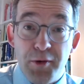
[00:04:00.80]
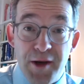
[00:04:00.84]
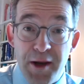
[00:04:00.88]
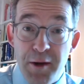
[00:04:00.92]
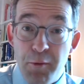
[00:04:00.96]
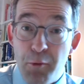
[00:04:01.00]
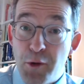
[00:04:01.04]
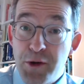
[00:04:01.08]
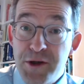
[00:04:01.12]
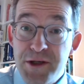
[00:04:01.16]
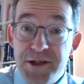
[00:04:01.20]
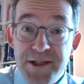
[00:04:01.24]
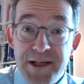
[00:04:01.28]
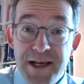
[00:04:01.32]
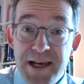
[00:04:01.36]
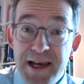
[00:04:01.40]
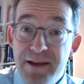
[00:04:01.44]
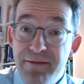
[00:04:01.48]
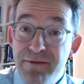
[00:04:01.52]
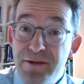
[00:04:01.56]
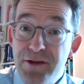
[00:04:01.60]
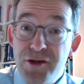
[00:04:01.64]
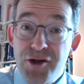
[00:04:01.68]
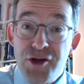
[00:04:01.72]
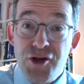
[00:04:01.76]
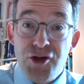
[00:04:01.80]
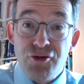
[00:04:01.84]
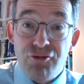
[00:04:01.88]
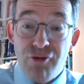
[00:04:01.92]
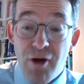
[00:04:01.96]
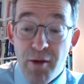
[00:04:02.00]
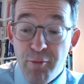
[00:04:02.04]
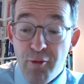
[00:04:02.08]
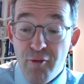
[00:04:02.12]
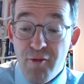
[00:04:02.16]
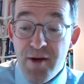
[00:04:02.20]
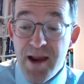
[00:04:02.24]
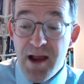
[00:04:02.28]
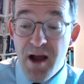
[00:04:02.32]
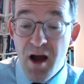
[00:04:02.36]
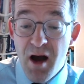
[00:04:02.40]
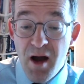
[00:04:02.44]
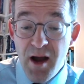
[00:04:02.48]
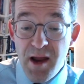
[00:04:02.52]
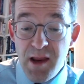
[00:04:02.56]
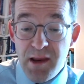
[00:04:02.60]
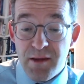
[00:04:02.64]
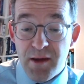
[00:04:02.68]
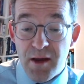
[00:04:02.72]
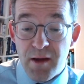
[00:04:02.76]
wanted to live in the shrubbery
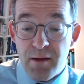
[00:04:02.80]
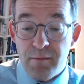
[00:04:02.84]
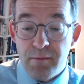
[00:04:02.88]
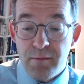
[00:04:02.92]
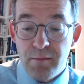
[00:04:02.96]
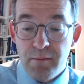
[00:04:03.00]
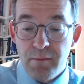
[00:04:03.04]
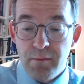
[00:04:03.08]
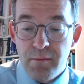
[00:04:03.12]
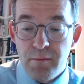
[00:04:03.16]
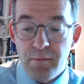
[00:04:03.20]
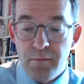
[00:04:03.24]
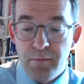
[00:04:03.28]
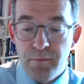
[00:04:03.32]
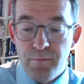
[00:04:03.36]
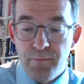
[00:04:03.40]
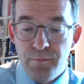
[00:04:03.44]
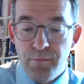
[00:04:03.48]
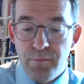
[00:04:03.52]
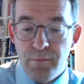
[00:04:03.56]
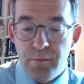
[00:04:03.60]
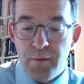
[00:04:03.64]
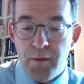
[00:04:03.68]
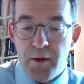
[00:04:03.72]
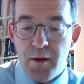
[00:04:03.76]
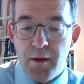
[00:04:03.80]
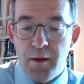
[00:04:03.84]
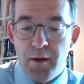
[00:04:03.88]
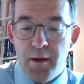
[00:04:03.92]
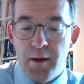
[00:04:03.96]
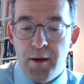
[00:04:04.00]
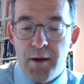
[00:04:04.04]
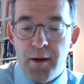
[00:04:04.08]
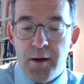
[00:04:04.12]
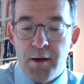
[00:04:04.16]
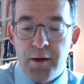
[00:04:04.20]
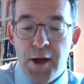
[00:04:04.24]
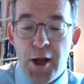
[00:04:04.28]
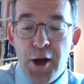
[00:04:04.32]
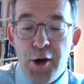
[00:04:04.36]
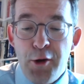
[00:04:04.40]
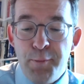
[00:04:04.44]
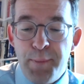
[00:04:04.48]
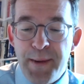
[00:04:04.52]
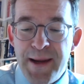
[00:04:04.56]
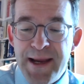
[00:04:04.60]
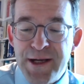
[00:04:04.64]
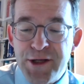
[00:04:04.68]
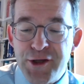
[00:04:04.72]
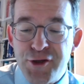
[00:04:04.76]
either. "No
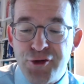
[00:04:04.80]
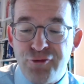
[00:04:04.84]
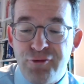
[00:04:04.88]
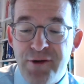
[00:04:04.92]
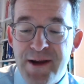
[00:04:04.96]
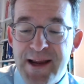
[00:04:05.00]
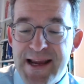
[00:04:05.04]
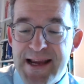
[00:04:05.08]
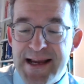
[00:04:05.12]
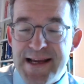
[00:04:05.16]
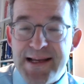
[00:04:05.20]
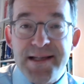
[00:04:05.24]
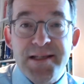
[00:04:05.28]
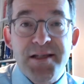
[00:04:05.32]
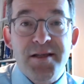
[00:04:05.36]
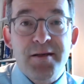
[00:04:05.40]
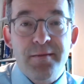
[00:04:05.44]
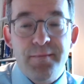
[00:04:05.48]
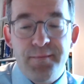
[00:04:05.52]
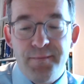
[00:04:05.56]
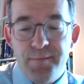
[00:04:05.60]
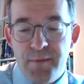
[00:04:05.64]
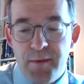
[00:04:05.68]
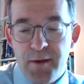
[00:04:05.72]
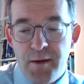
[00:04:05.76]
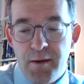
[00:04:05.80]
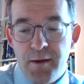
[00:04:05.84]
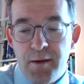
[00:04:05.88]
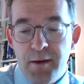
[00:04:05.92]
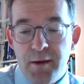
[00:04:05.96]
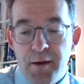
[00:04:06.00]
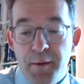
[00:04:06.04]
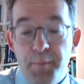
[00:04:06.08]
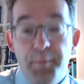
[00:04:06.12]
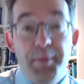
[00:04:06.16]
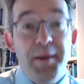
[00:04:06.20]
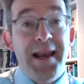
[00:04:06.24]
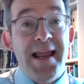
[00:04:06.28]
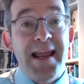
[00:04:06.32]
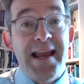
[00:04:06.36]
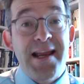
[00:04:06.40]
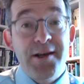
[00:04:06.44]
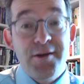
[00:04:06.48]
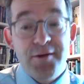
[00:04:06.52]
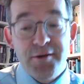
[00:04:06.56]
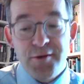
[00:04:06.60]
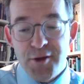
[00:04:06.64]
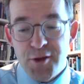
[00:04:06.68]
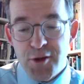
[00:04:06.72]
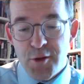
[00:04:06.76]
big trees," complained
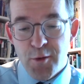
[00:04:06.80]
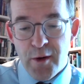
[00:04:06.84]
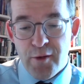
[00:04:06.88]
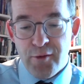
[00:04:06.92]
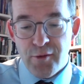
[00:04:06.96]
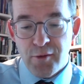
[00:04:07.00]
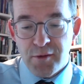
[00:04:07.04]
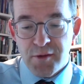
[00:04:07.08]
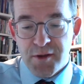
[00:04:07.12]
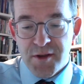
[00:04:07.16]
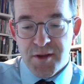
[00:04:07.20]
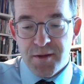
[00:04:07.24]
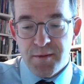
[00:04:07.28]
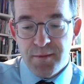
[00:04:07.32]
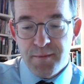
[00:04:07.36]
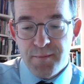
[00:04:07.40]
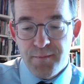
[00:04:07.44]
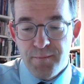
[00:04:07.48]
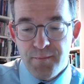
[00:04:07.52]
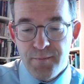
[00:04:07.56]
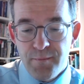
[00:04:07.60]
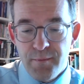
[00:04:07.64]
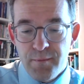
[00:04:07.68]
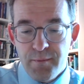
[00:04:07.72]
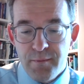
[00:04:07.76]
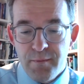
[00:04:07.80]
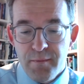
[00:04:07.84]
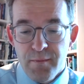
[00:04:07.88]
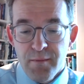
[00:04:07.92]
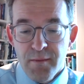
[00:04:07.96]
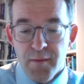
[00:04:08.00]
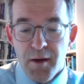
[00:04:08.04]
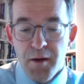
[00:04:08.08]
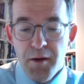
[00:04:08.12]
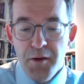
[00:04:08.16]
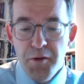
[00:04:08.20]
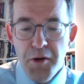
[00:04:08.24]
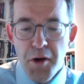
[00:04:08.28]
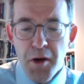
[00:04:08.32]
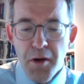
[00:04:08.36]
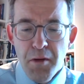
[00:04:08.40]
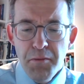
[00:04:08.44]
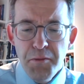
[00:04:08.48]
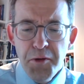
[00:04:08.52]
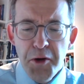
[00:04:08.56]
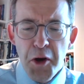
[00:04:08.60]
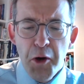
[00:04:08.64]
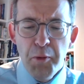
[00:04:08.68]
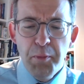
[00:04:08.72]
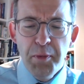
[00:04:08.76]
the squirrels. No
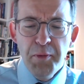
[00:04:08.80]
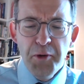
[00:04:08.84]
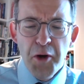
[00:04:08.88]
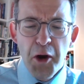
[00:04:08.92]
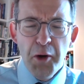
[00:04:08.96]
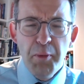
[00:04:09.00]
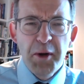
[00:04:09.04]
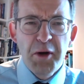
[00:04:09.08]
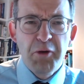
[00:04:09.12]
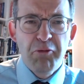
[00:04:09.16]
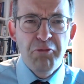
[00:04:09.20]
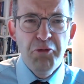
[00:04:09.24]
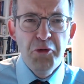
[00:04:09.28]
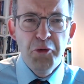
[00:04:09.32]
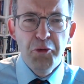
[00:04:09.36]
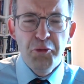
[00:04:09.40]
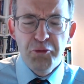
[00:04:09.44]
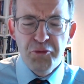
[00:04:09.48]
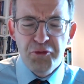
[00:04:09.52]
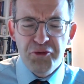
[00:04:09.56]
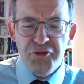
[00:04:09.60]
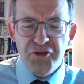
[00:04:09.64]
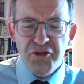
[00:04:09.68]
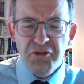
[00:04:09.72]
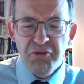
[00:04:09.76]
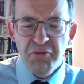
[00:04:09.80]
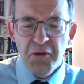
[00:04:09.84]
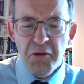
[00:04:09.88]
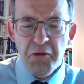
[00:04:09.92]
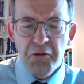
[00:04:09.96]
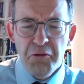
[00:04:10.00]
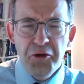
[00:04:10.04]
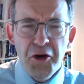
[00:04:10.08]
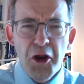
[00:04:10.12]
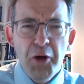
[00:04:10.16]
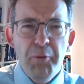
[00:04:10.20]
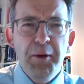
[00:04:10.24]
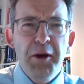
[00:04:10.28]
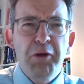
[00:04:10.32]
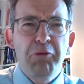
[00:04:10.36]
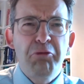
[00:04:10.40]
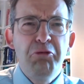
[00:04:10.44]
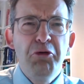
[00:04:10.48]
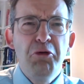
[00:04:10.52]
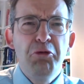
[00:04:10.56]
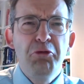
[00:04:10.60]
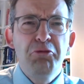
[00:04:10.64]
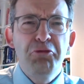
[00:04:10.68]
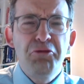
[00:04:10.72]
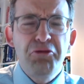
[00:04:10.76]
big roots, no big
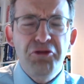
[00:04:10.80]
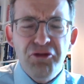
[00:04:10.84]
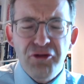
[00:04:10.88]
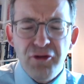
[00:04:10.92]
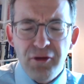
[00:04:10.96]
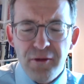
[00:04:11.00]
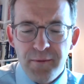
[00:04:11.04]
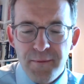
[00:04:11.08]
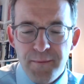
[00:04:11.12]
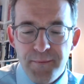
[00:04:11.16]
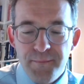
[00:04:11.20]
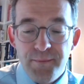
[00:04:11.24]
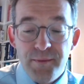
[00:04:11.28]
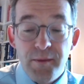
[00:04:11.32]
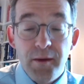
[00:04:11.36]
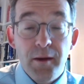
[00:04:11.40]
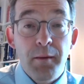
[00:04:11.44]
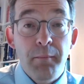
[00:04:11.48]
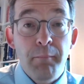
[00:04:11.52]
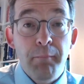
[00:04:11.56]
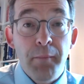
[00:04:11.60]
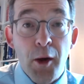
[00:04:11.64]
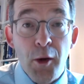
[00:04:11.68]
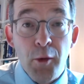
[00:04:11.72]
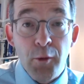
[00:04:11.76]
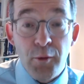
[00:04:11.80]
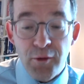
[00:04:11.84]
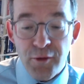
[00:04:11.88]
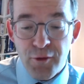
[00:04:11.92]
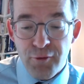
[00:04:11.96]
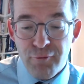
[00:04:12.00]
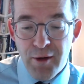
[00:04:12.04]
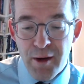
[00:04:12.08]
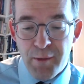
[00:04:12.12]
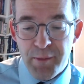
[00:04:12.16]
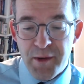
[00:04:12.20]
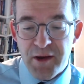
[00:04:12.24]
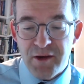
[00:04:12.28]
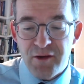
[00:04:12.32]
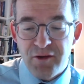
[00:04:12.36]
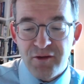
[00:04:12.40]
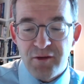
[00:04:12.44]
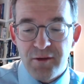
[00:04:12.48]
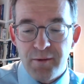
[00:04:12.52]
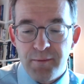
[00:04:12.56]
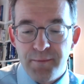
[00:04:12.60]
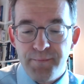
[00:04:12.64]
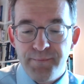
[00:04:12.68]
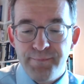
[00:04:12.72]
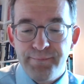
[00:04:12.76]
roots," moaned the rabbits.
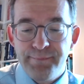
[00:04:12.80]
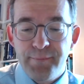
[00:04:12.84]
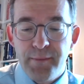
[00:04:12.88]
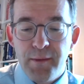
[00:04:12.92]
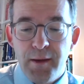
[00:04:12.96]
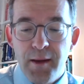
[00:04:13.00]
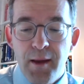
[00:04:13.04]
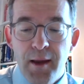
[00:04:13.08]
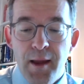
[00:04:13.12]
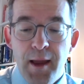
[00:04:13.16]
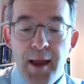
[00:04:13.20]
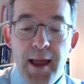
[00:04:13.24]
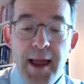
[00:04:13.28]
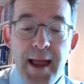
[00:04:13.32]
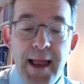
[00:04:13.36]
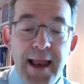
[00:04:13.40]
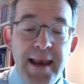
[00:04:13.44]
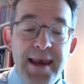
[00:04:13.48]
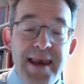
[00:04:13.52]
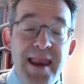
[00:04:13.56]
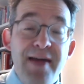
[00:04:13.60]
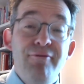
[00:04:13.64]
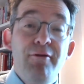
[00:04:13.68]
"Never